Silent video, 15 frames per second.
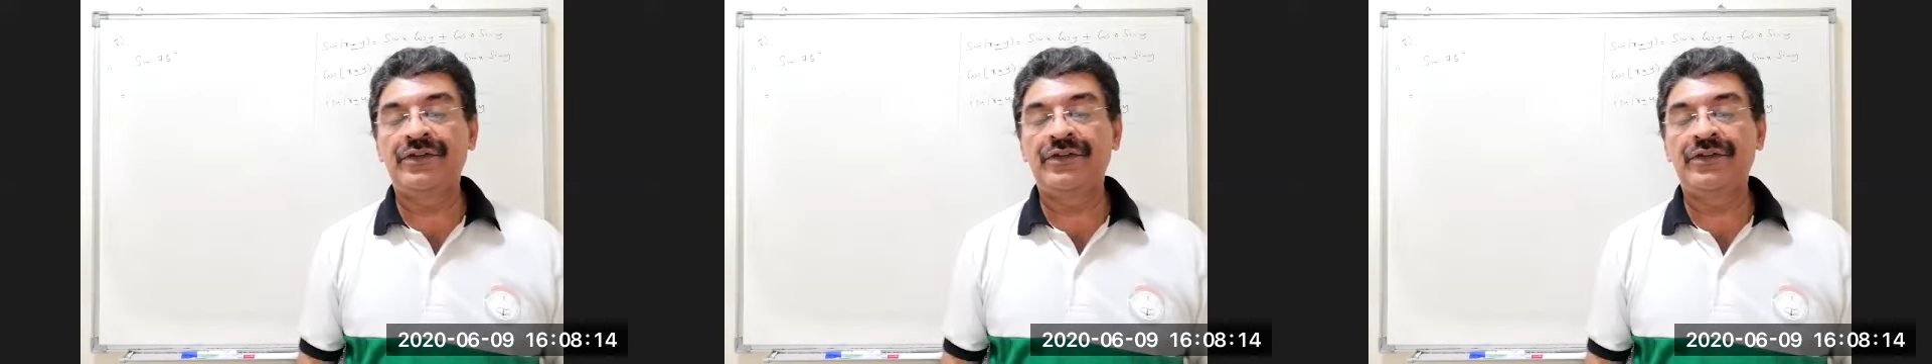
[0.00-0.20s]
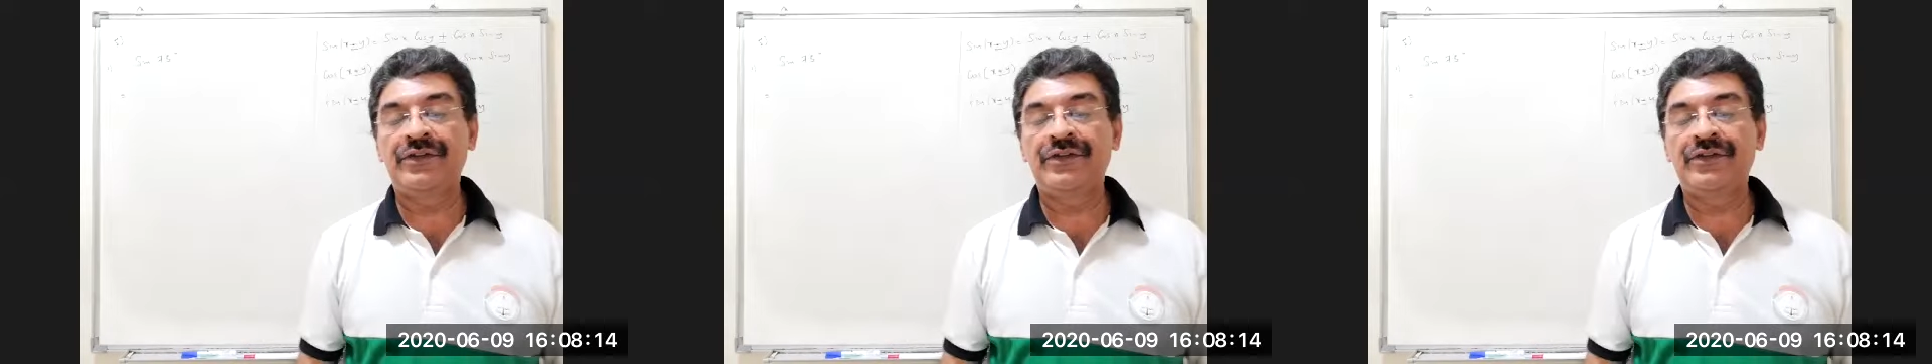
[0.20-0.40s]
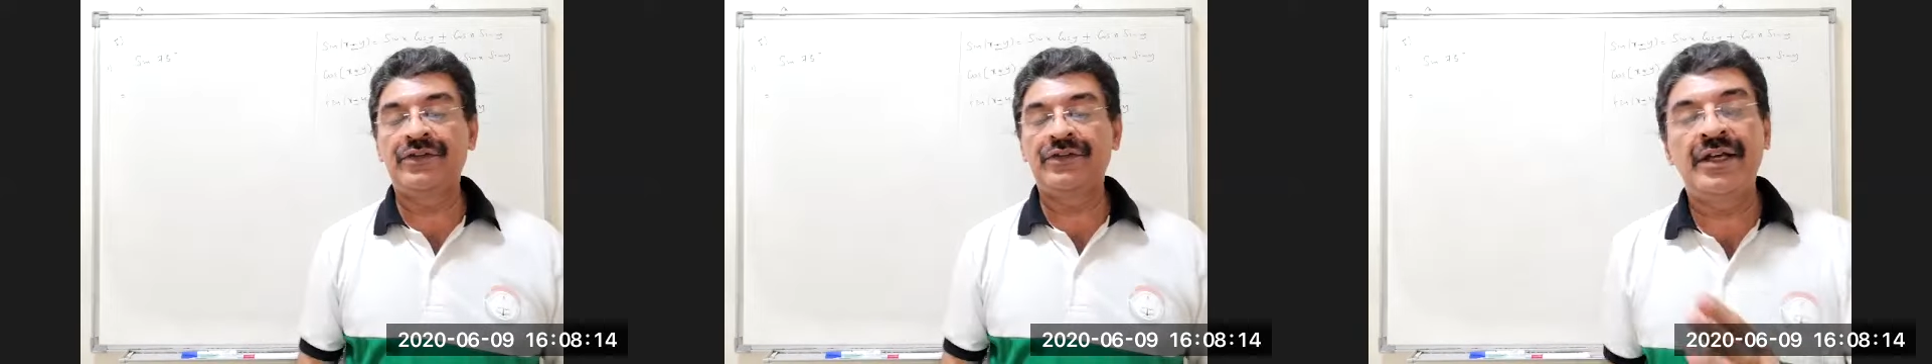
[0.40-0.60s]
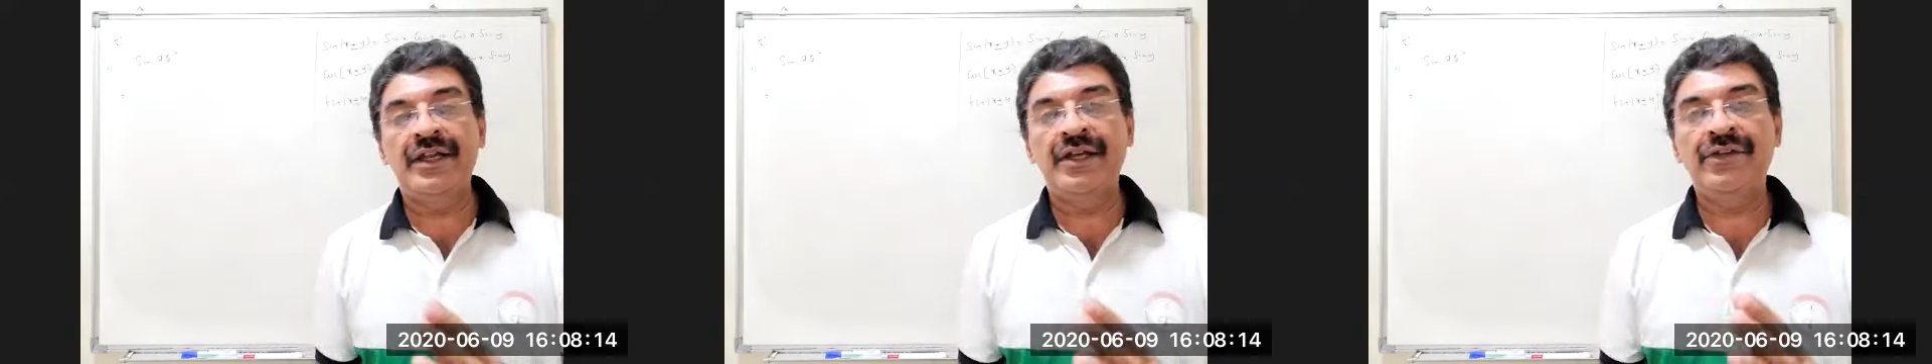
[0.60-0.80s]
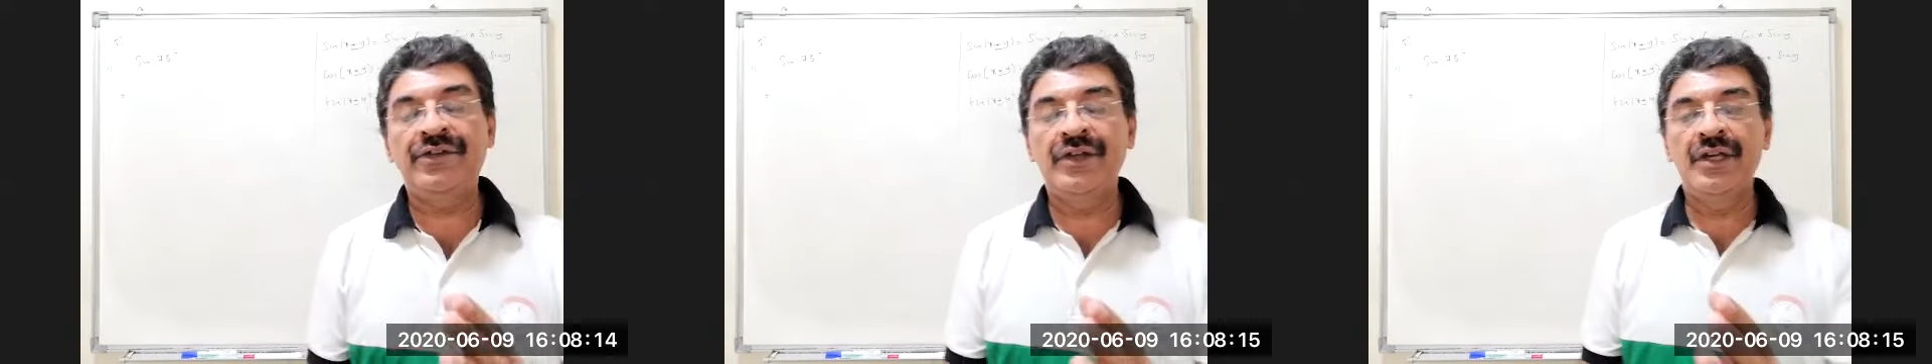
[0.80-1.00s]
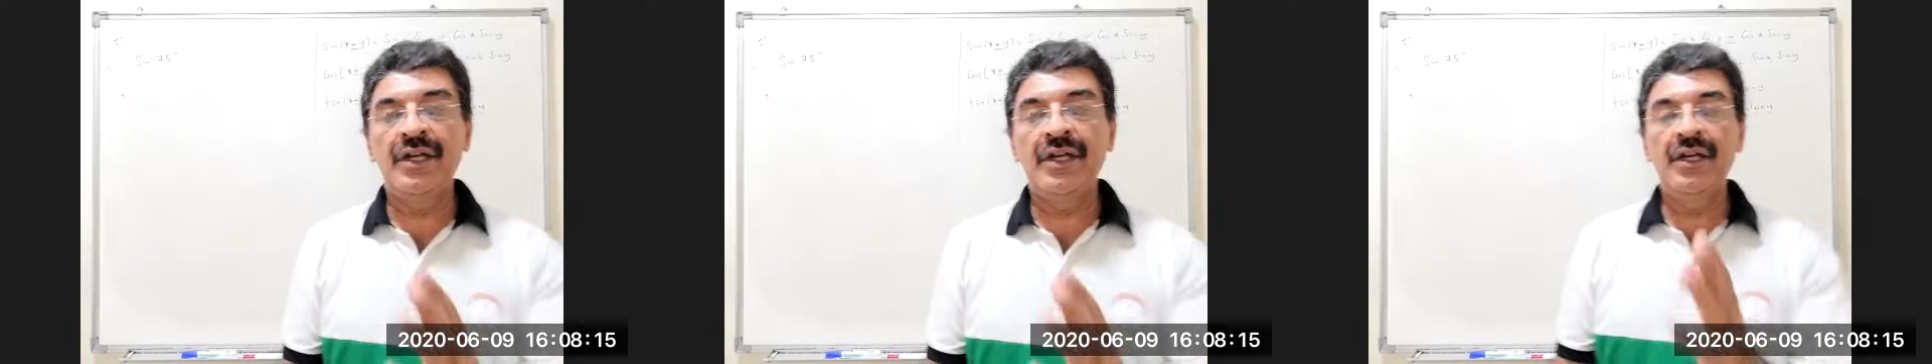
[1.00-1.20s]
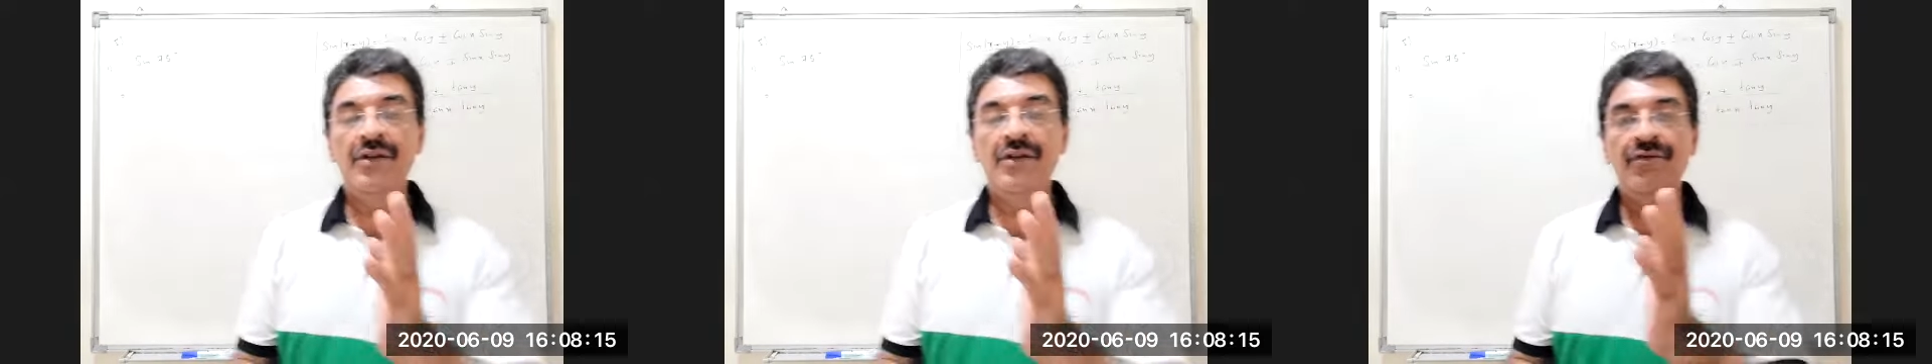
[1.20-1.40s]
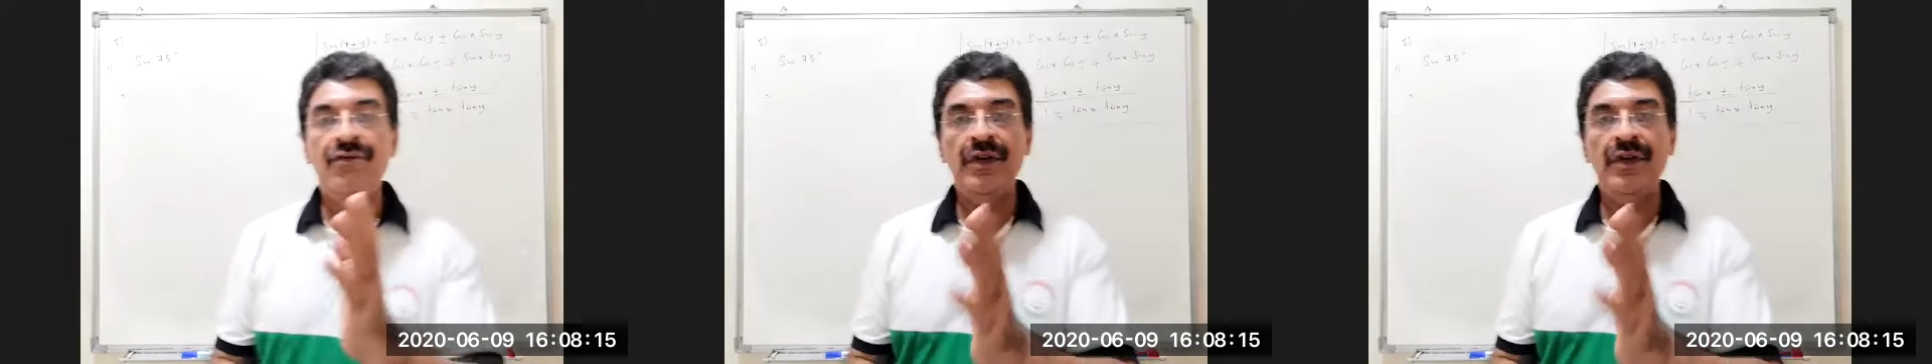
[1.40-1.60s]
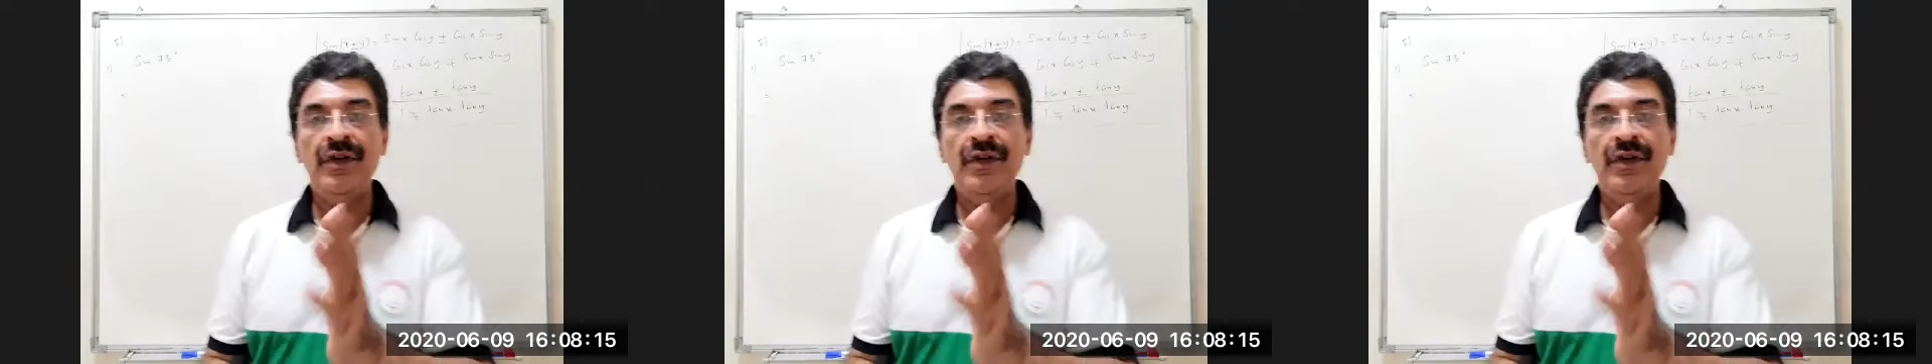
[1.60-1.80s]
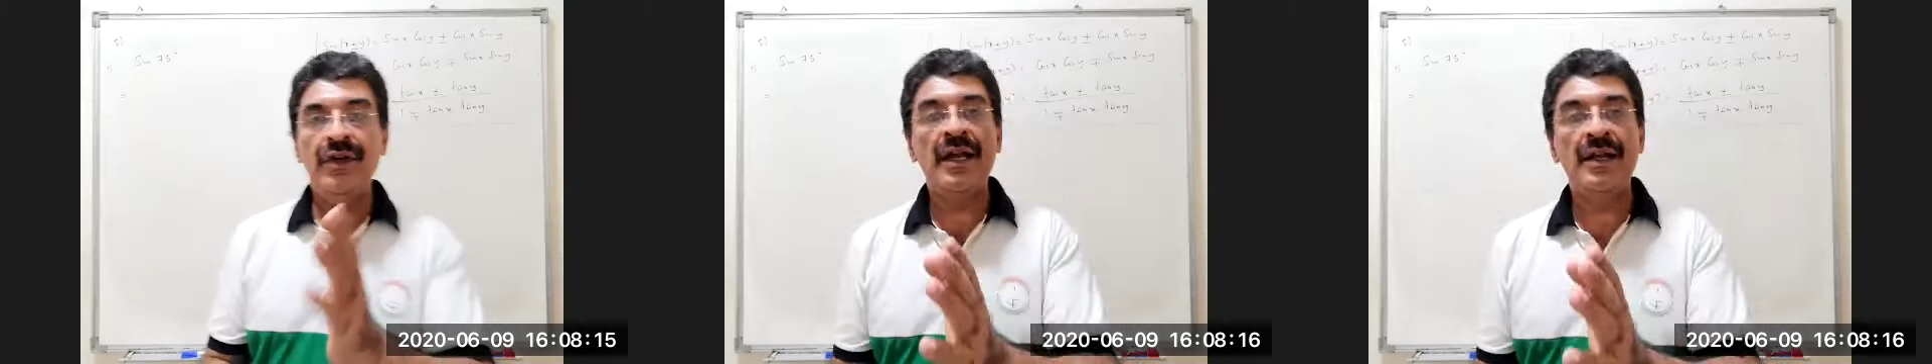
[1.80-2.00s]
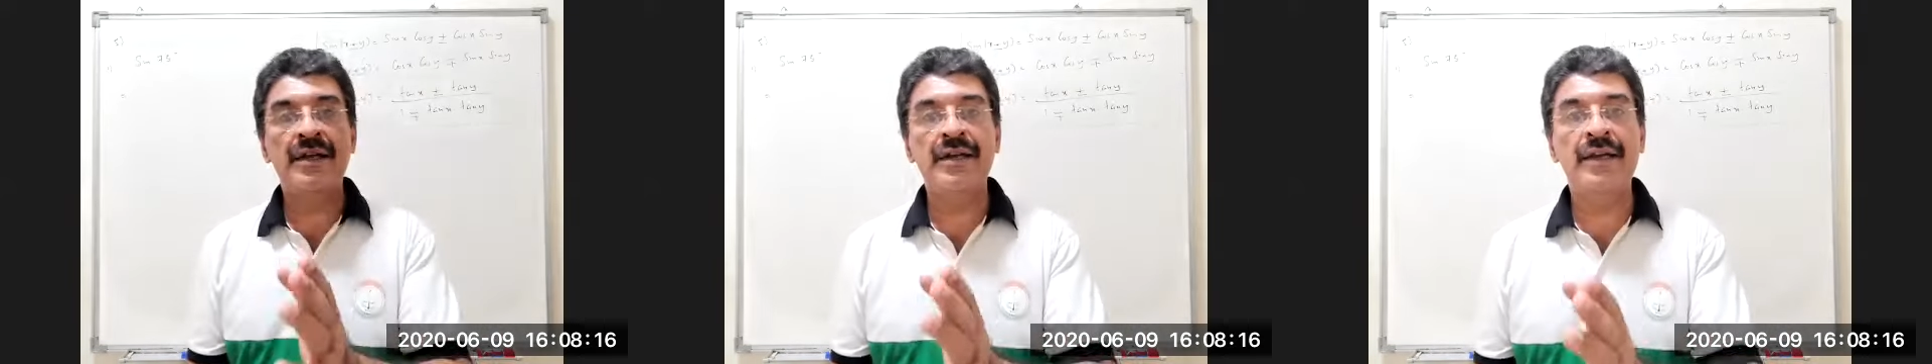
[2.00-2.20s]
75 degrees, we can